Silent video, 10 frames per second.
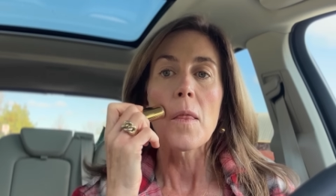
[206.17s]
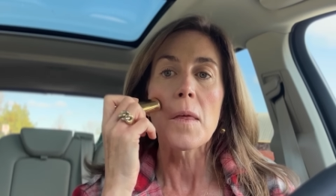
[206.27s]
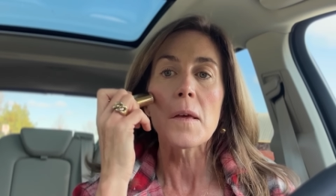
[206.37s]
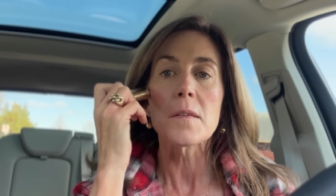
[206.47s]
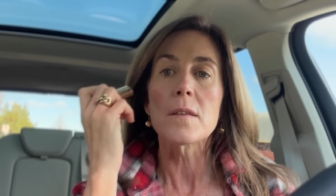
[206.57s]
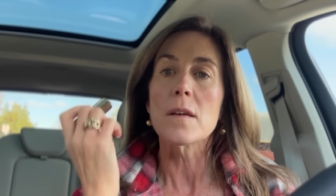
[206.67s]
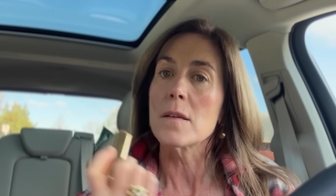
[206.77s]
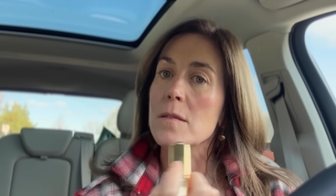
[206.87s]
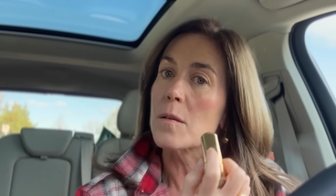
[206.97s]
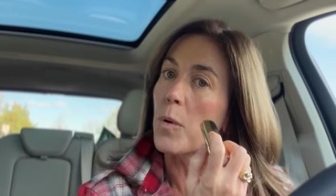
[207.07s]
This
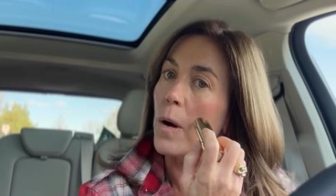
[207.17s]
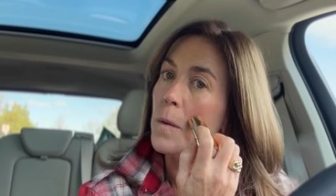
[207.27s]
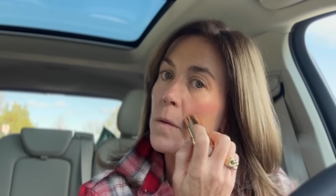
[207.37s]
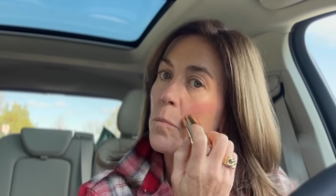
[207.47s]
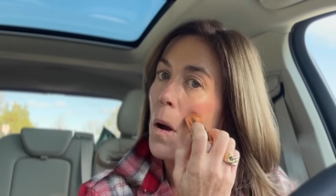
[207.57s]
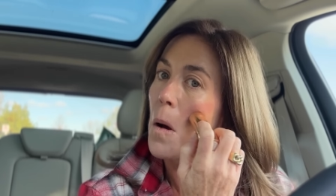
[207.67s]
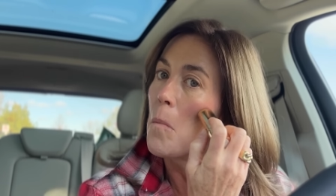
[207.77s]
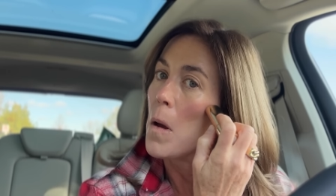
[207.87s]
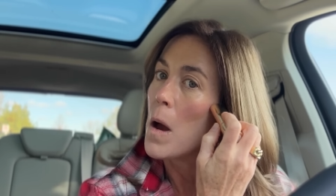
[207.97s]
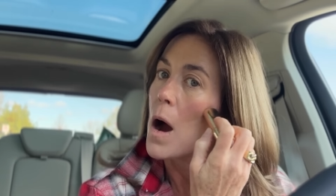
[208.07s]
is the Bronze Balm.
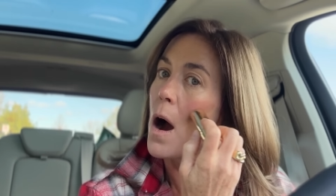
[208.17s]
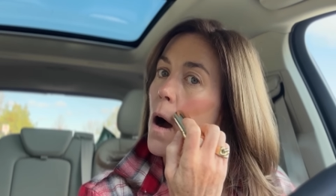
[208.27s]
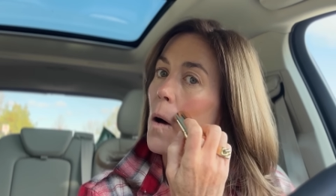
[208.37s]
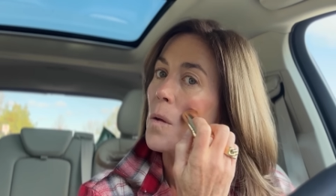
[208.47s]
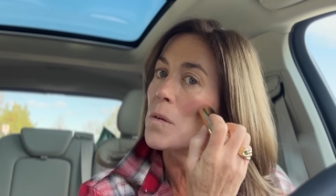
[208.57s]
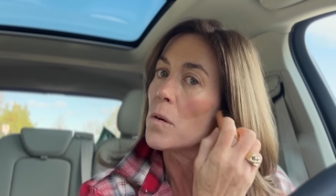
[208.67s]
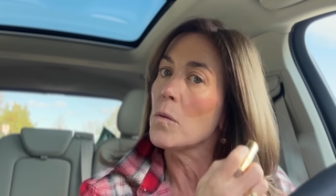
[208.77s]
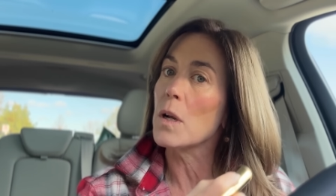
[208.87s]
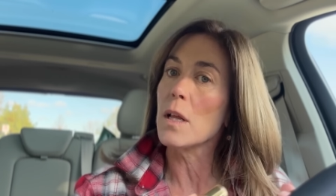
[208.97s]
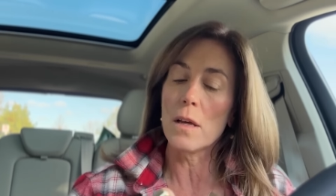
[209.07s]
Also
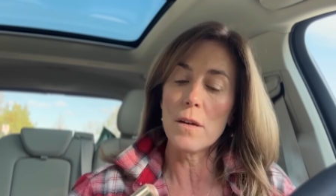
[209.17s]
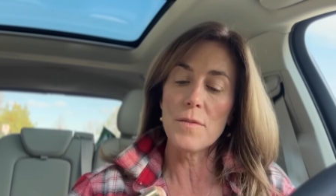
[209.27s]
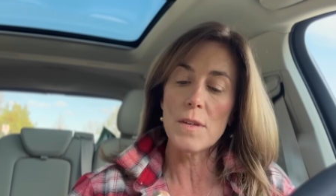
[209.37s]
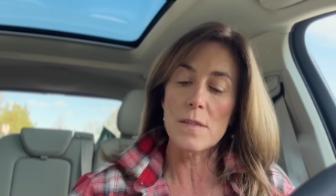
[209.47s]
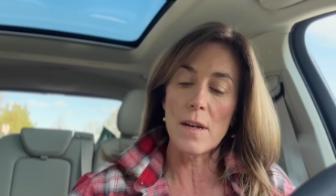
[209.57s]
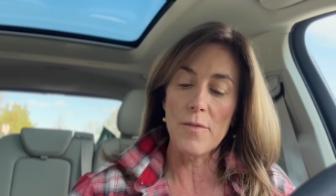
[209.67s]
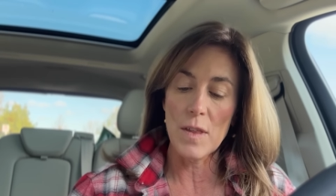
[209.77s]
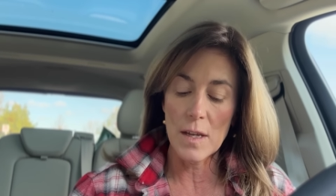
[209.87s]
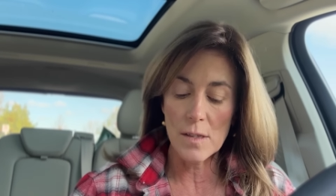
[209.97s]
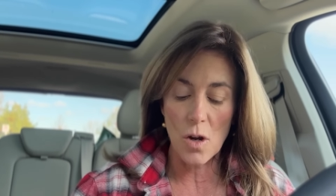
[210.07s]
what I love is that
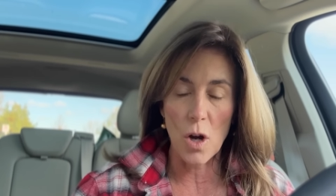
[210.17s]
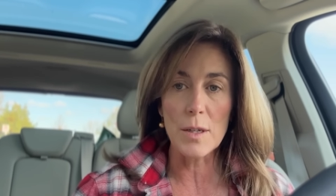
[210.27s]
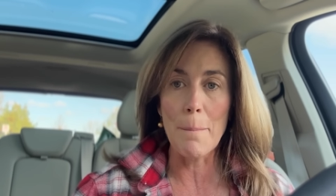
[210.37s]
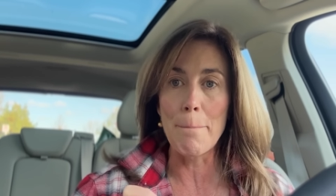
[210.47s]
everything is called a